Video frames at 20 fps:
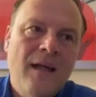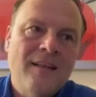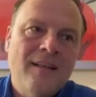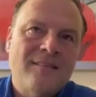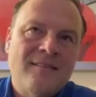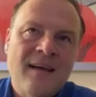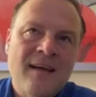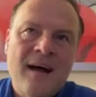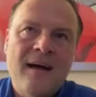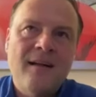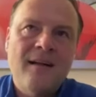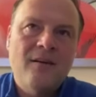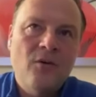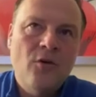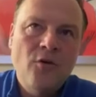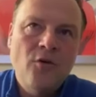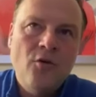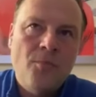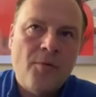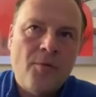it's not
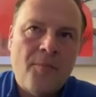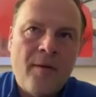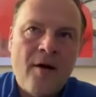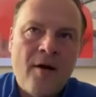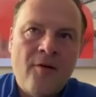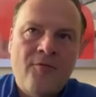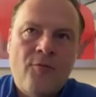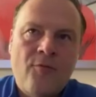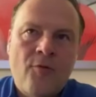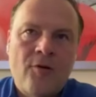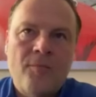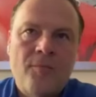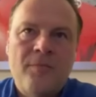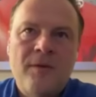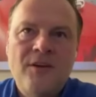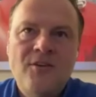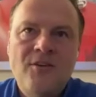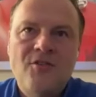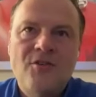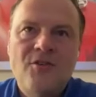who you prepared for to
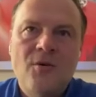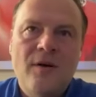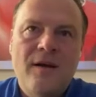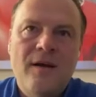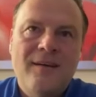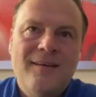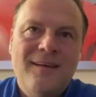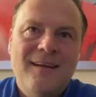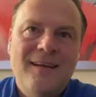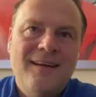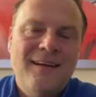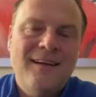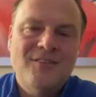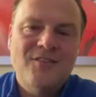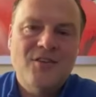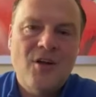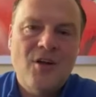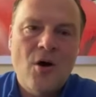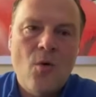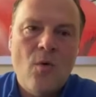beat you, and it
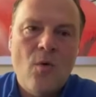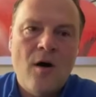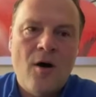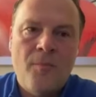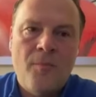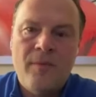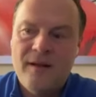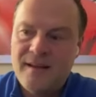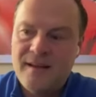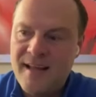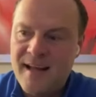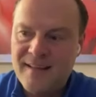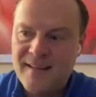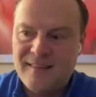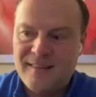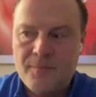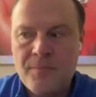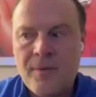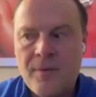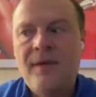doesn't go well. But
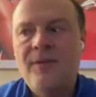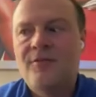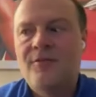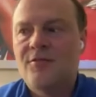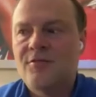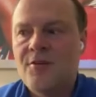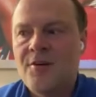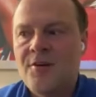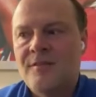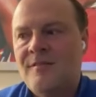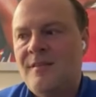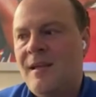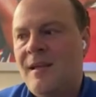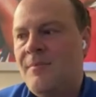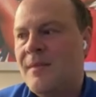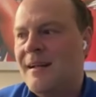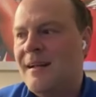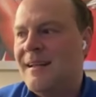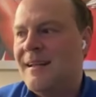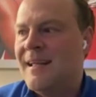yet, the Pacers are a
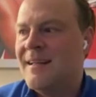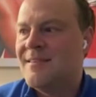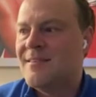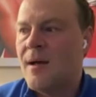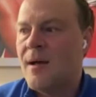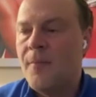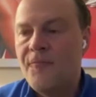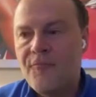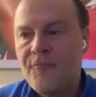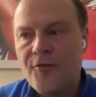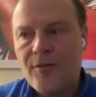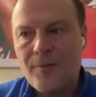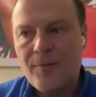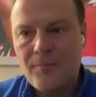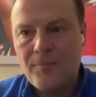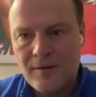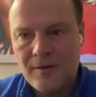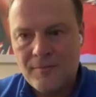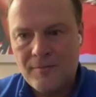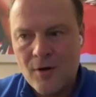team that gets up for the
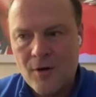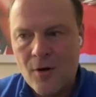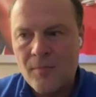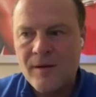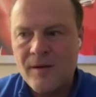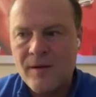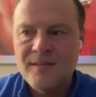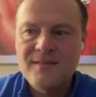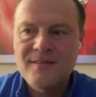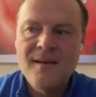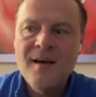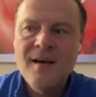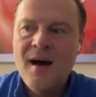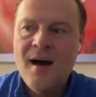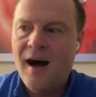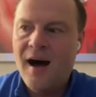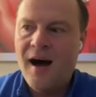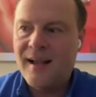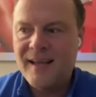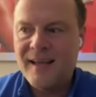big moments
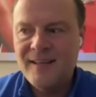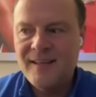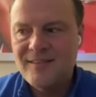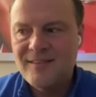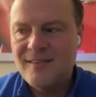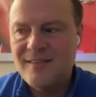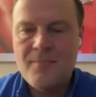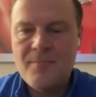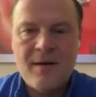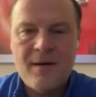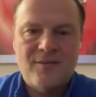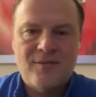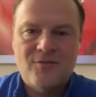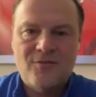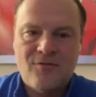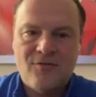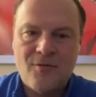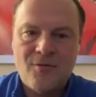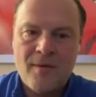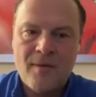against the best
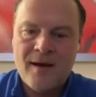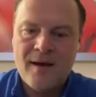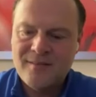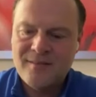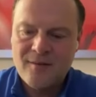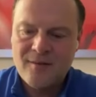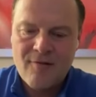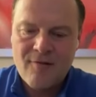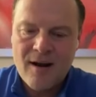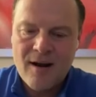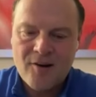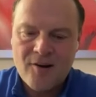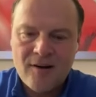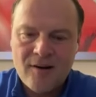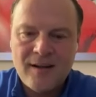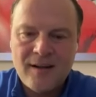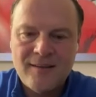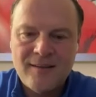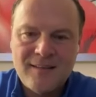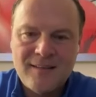of the best. Their record
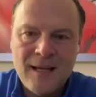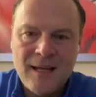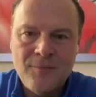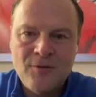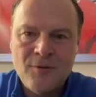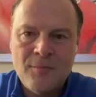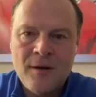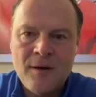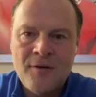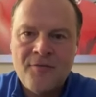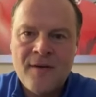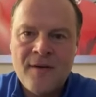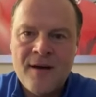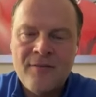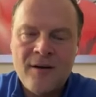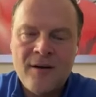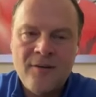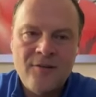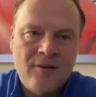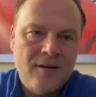against teams above
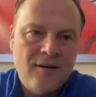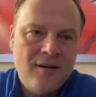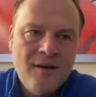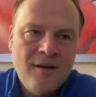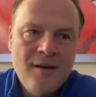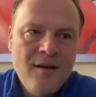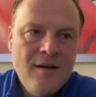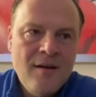500